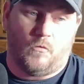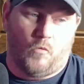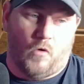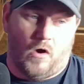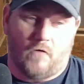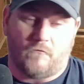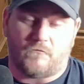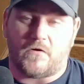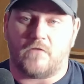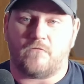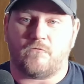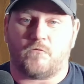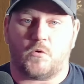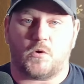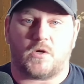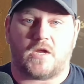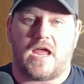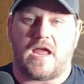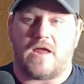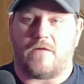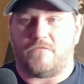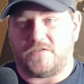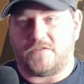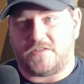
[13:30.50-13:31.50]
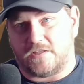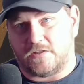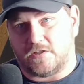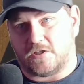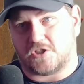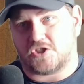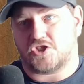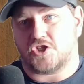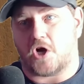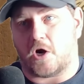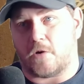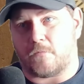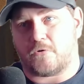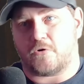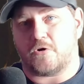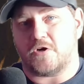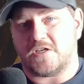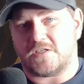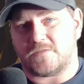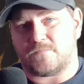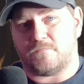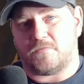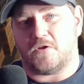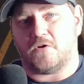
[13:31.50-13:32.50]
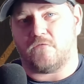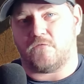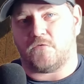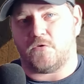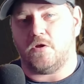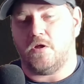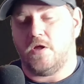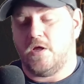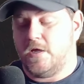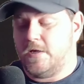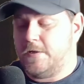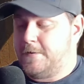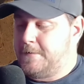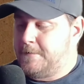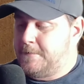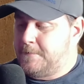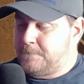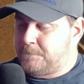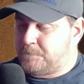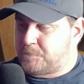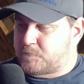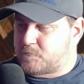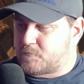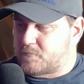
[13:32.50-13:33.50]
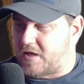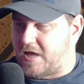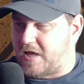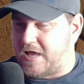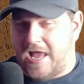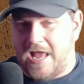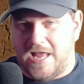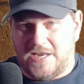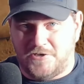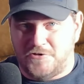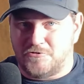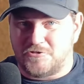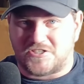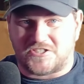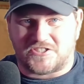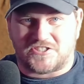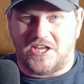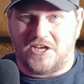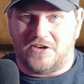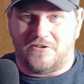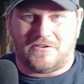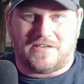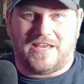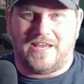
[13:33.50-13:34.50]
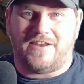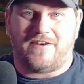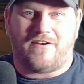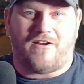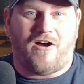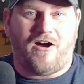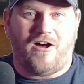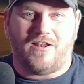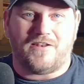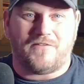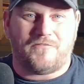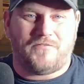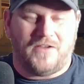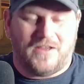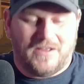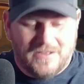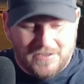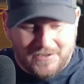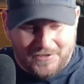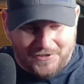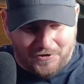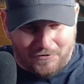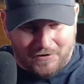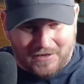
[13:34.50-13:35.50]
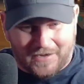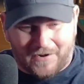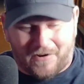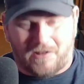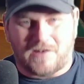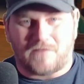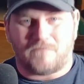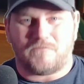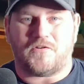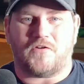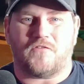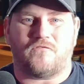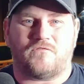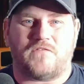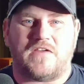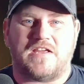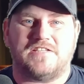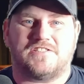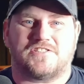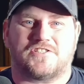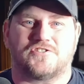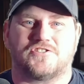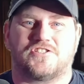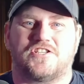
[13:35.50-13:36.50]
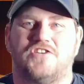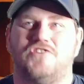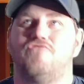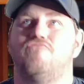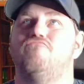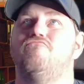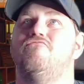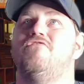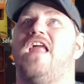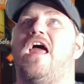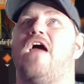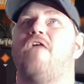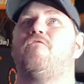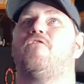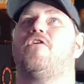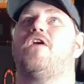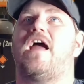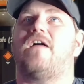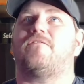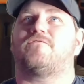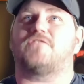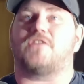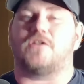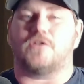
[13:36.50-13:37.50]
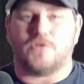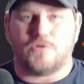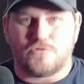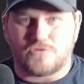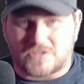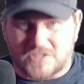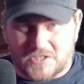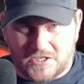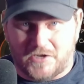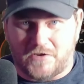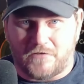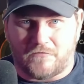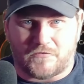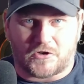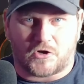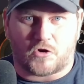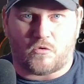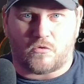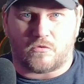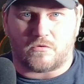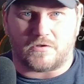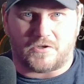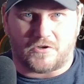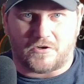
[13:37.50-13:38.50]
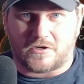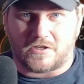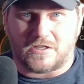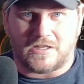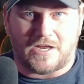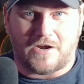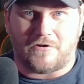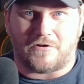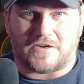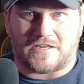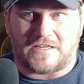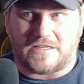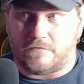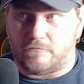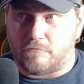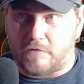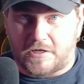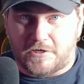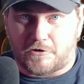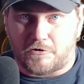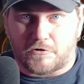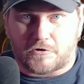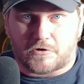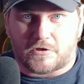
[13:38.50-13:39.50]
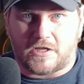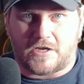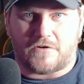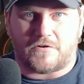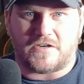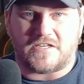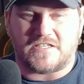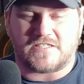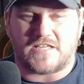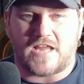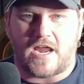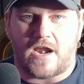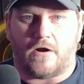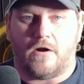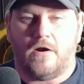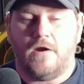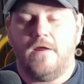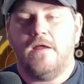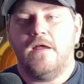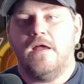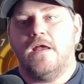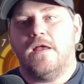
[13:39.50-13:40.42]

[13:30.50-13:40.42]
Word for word: welfare 4K. Everything looks sharp, crisp, beautiful, and you still get all of you get all of your features, and you never have to lose any of your your clarity. Like your clarity's there.